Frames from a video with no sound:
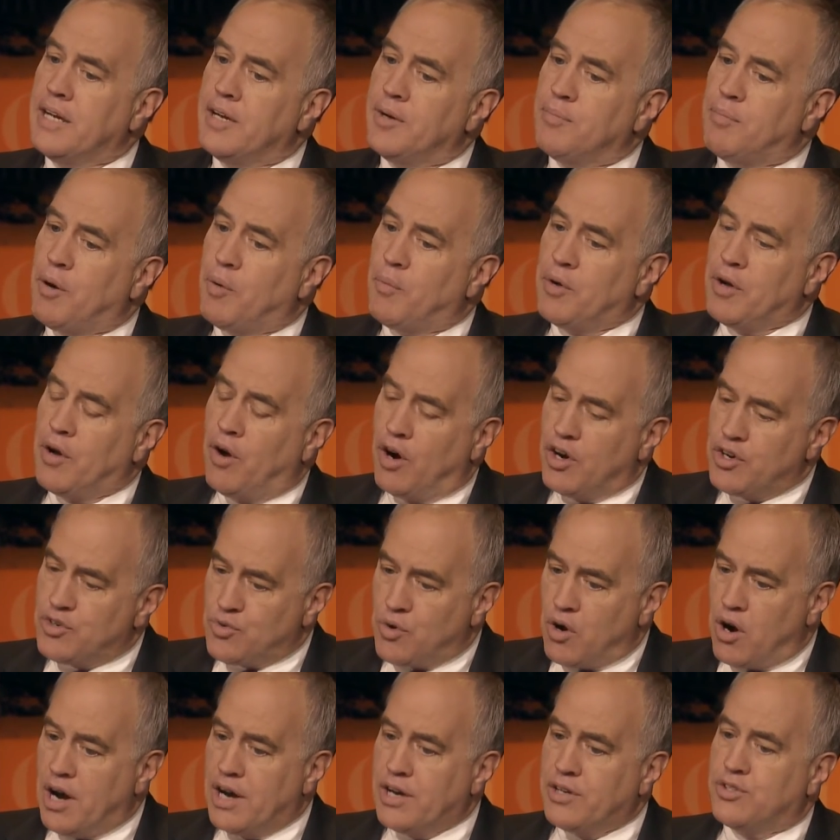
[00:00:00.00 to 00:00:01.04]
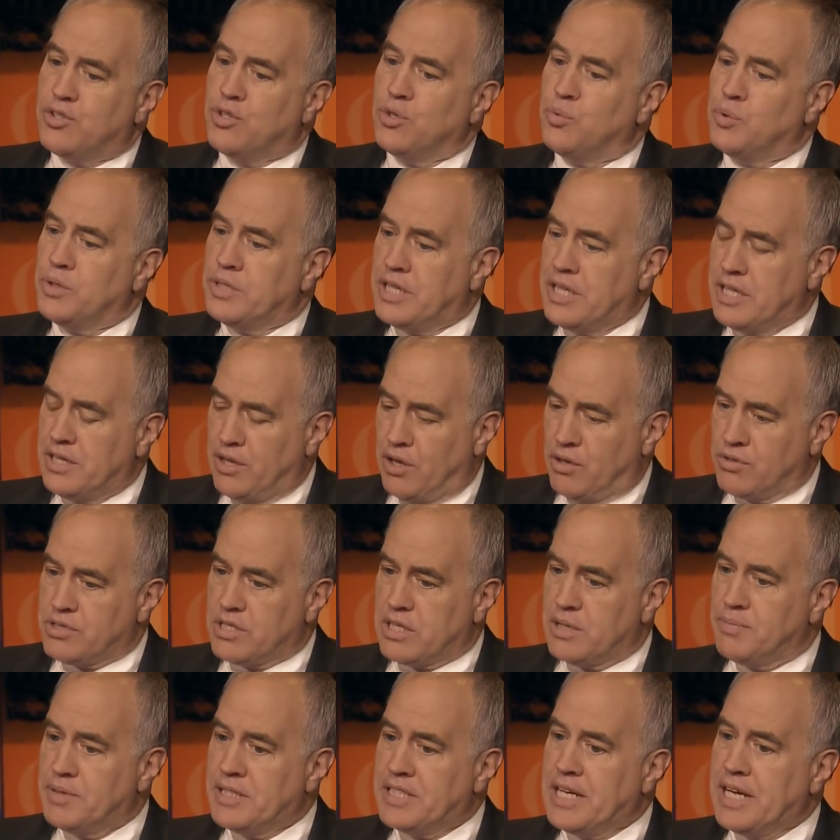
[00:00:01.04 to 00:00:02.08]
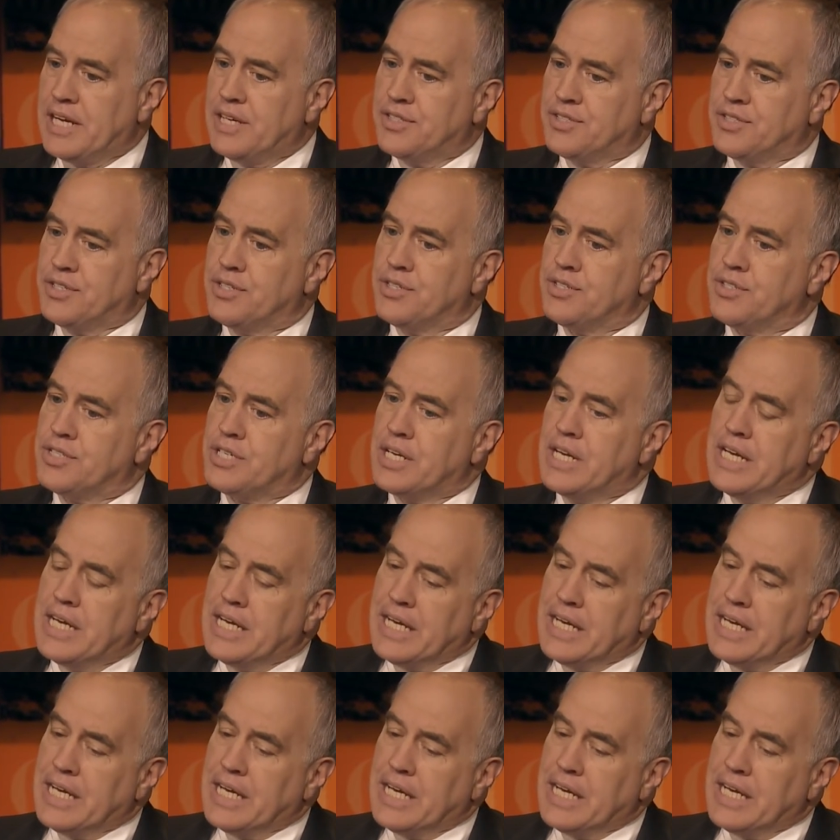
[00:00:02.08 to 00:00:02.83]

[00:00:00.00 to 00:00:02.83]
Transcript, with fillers: but we are trying to, within those limitations,